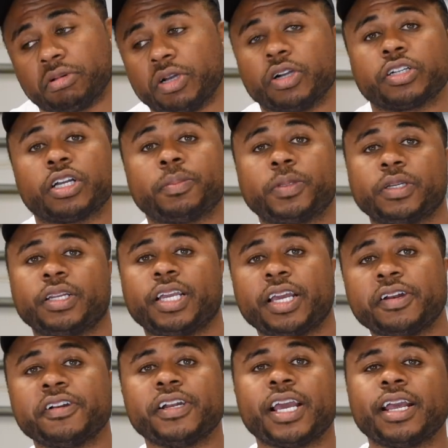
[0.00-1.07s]
hooked up to the
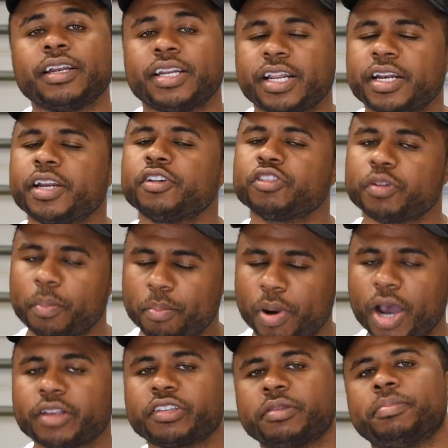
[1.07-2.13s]
internet, then there's a
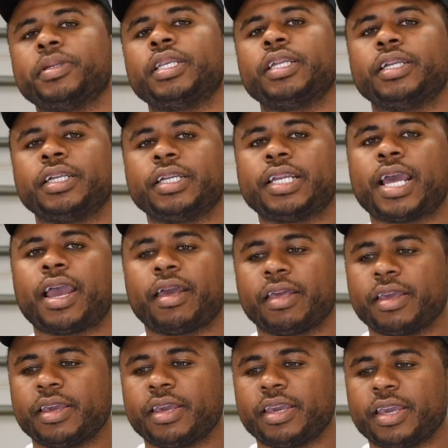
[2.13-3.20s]
possibility that
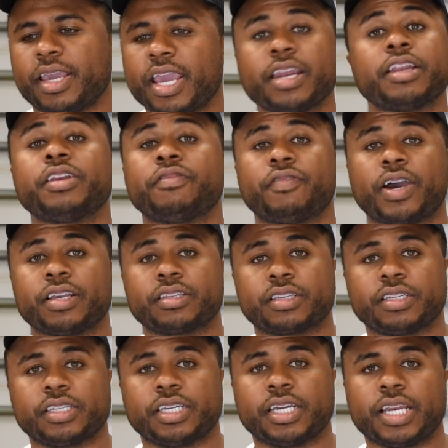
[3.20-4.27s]
any device
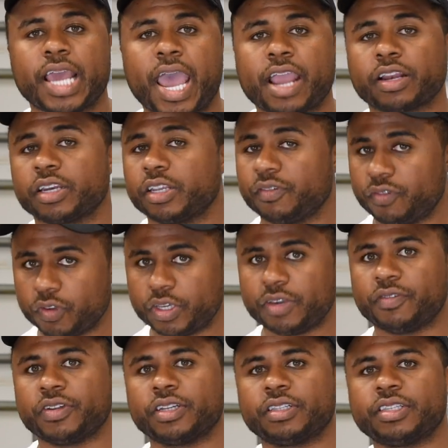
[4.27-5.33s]
can get hacked if you're
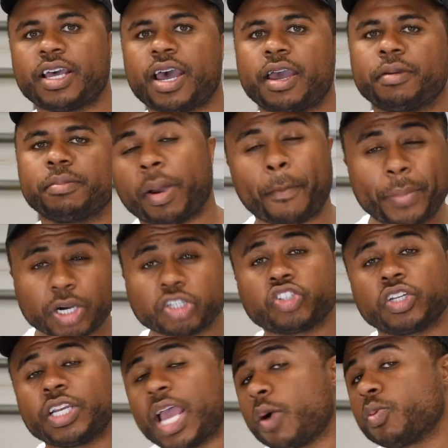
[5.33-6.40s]
given the time. But
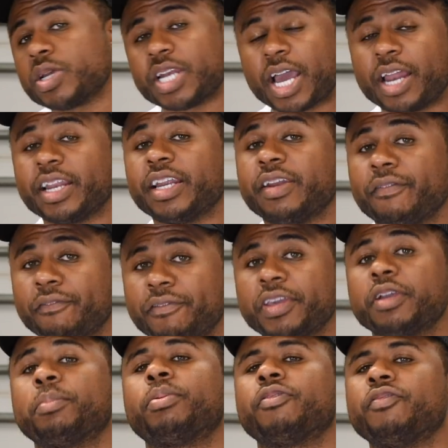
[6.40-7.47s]
personally, I would not let the
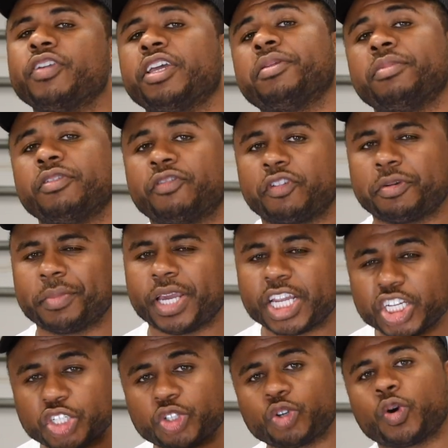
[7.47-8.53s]
fear prevent me from
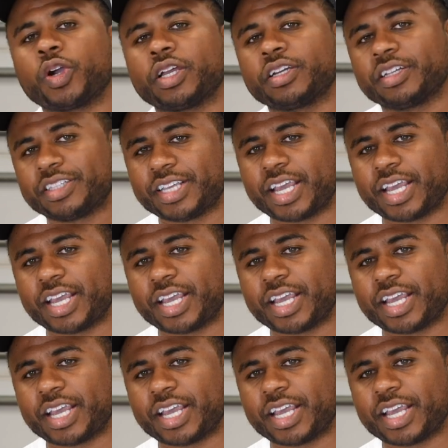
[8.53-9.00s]
enjoying the